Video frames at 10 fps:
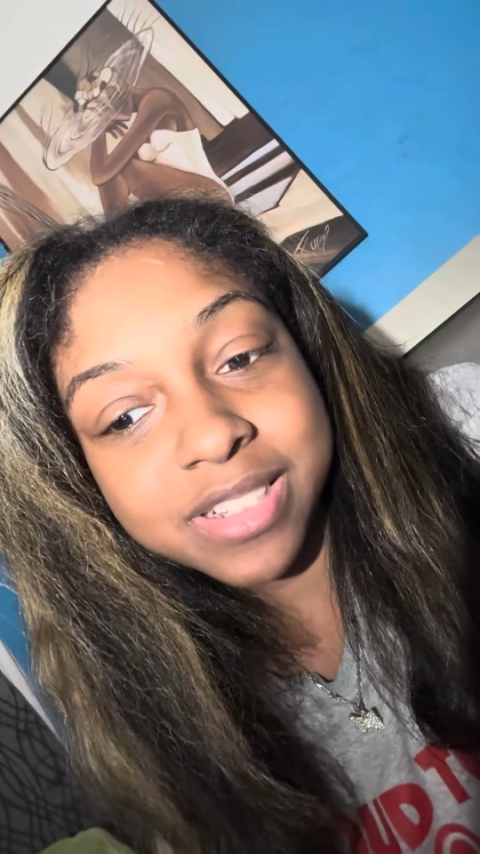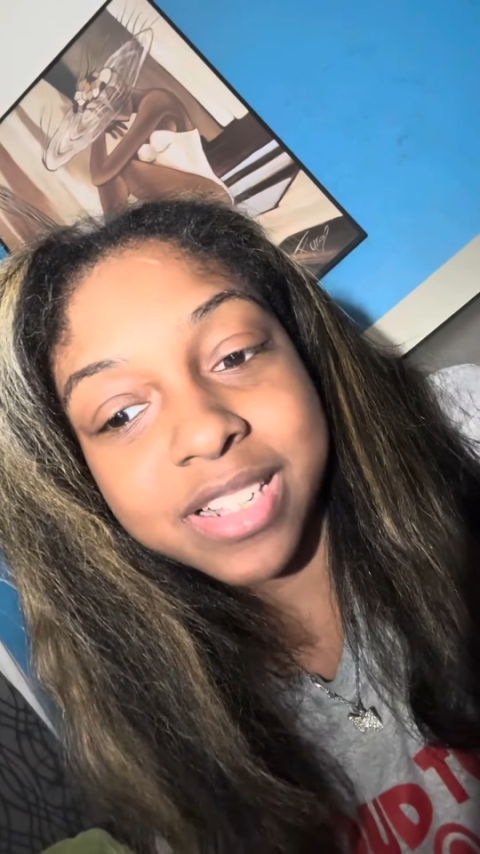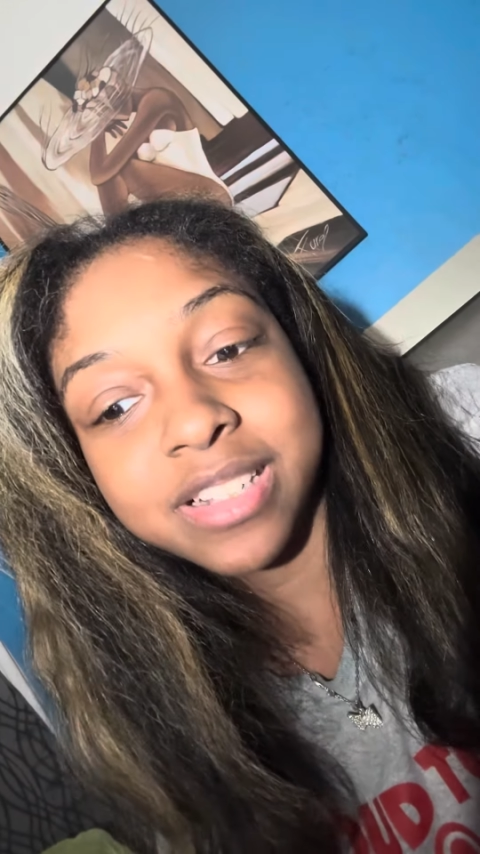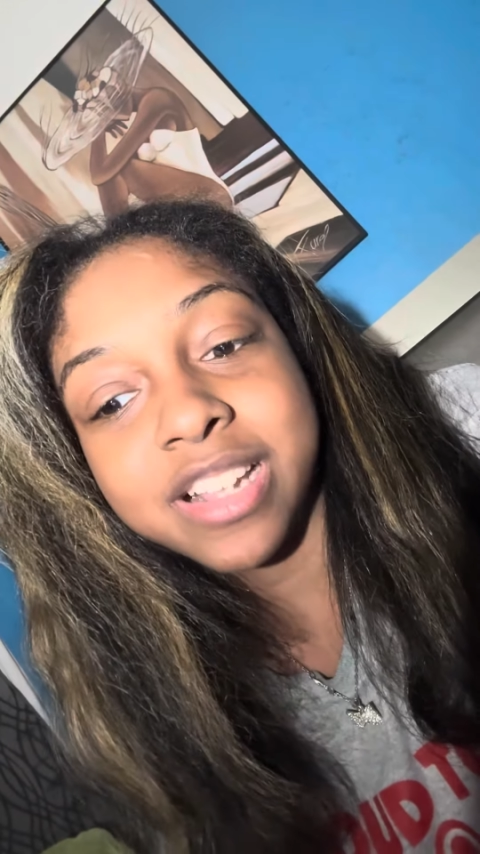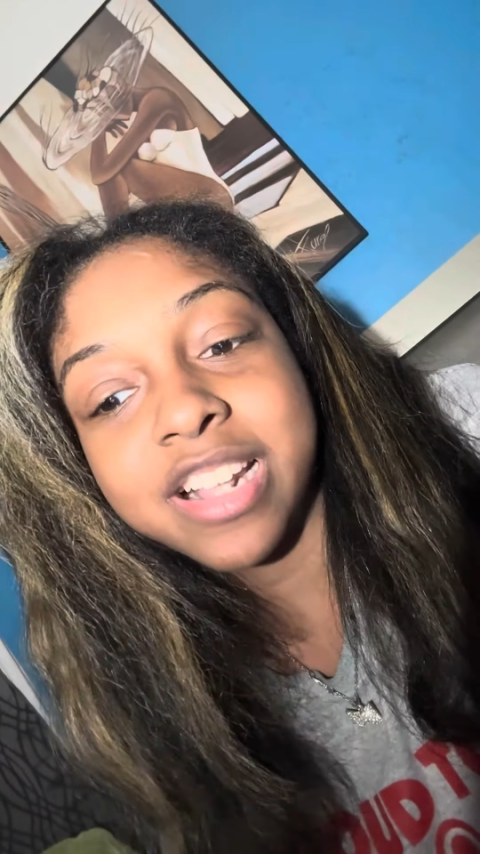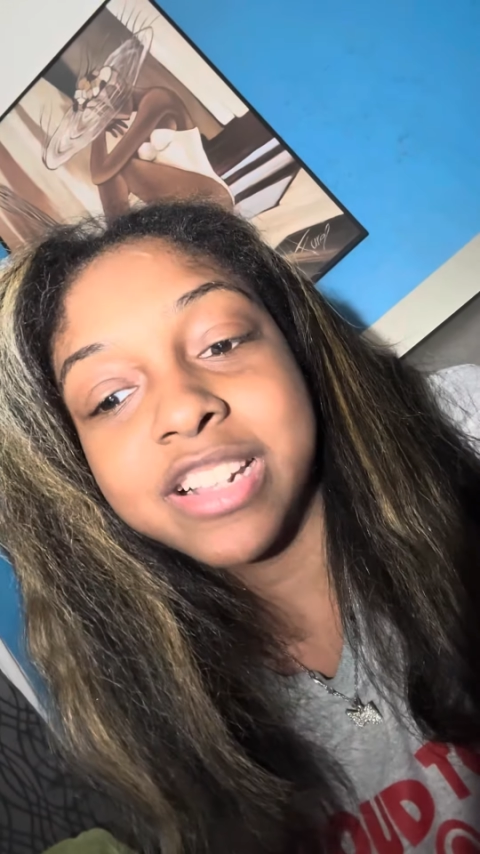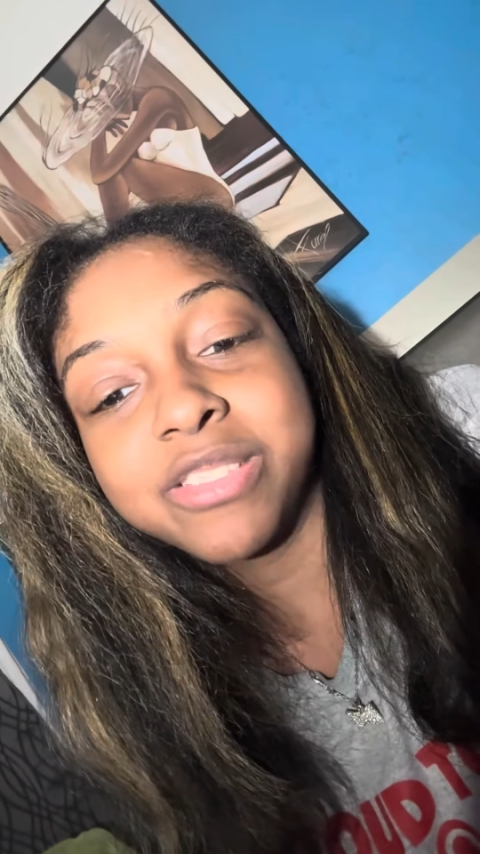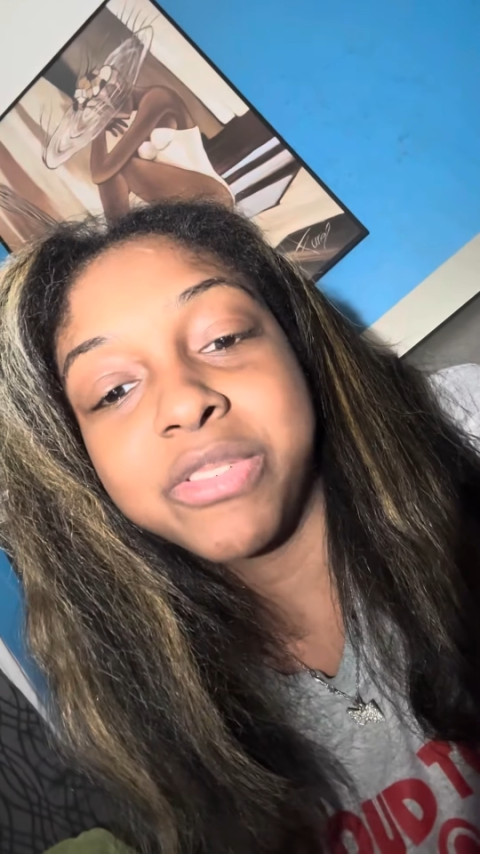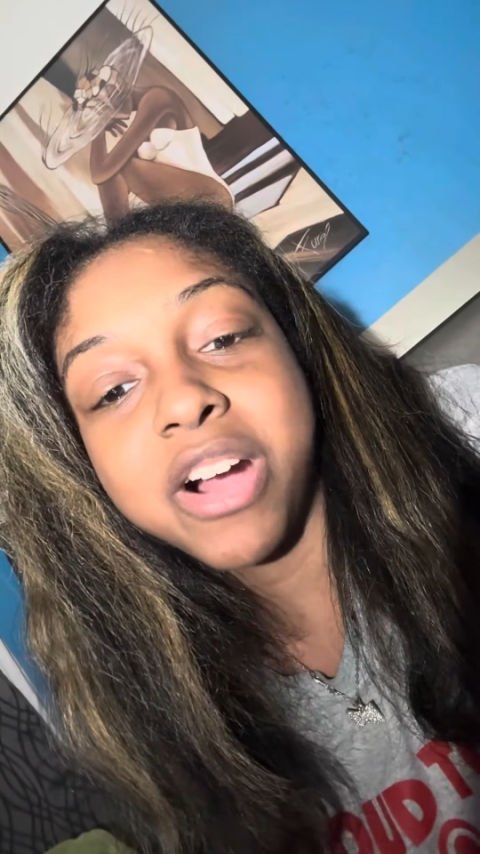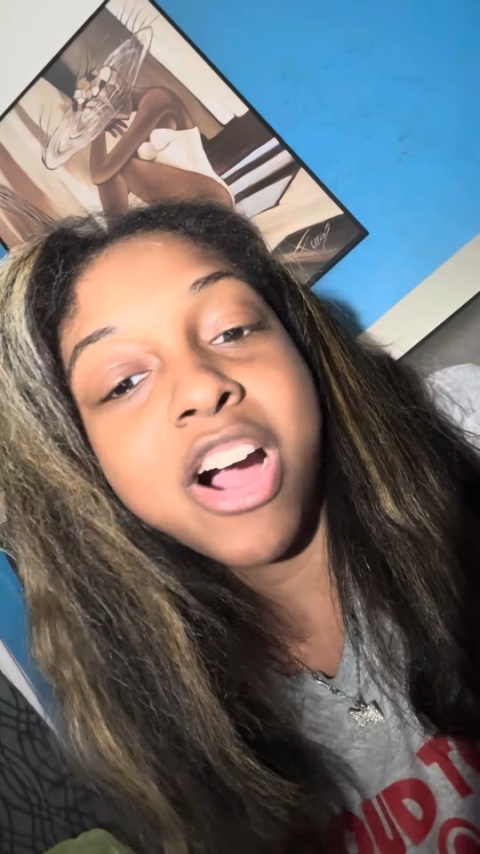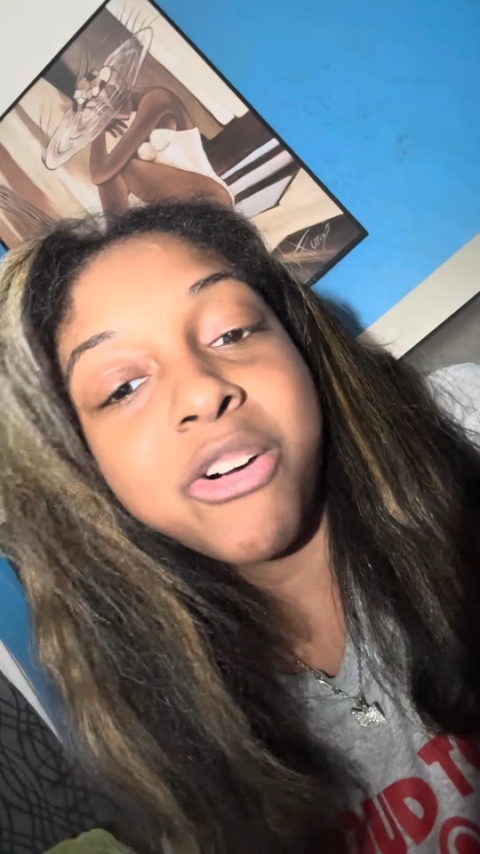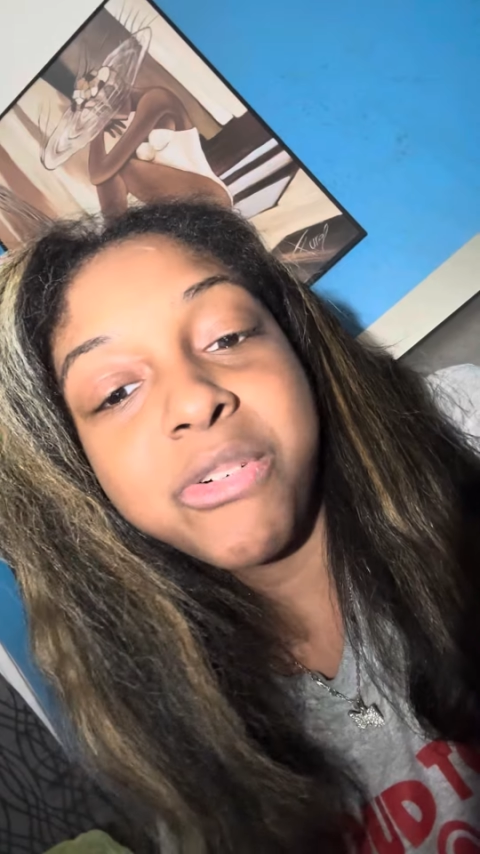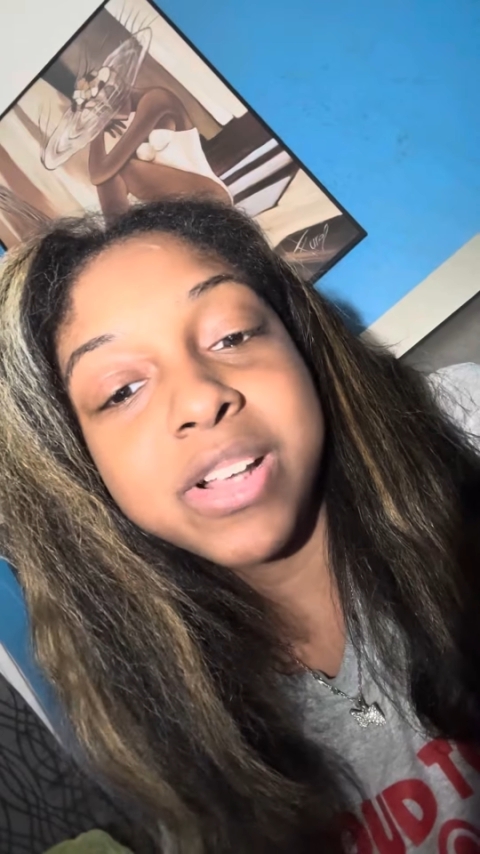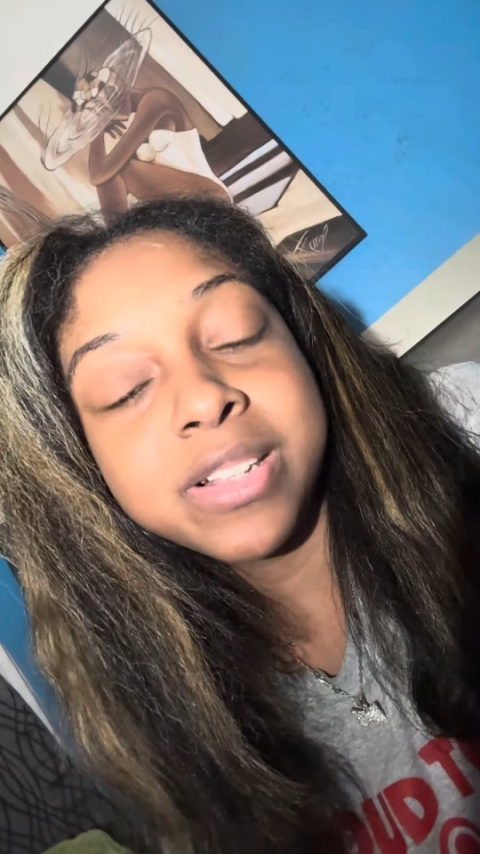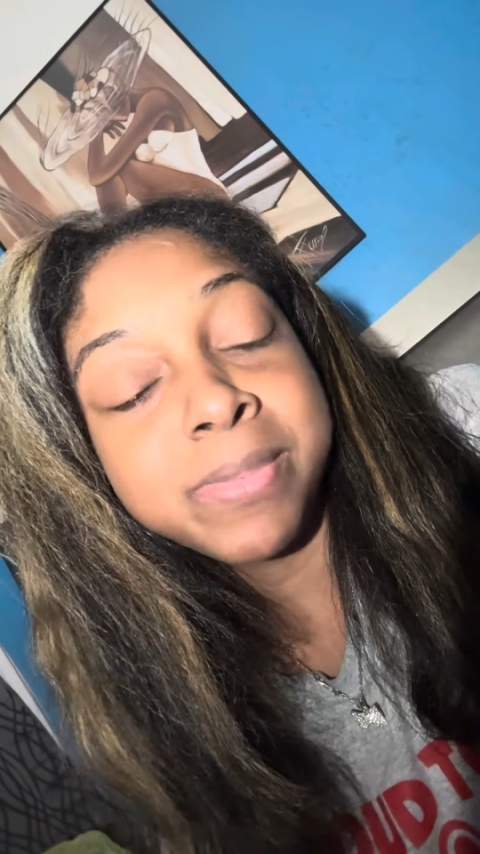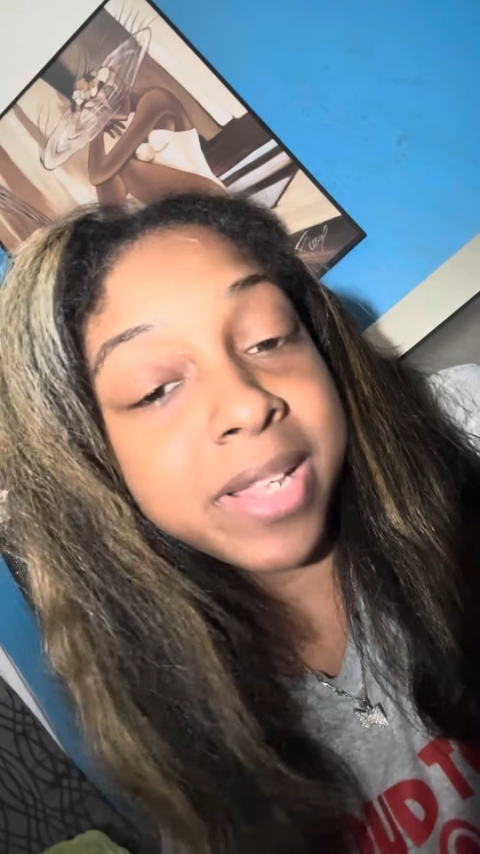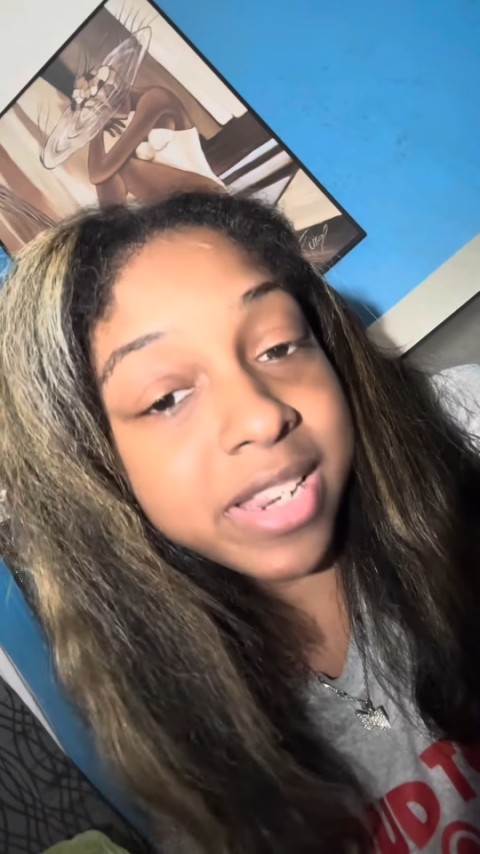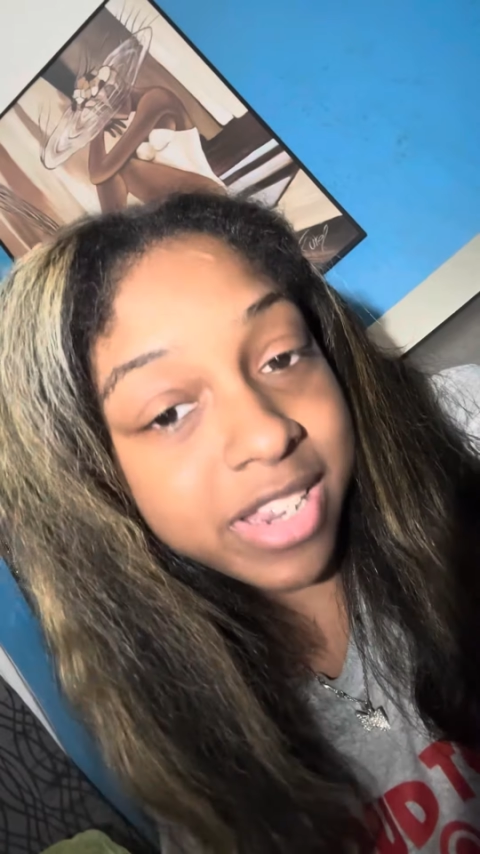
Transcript: And thanks for always being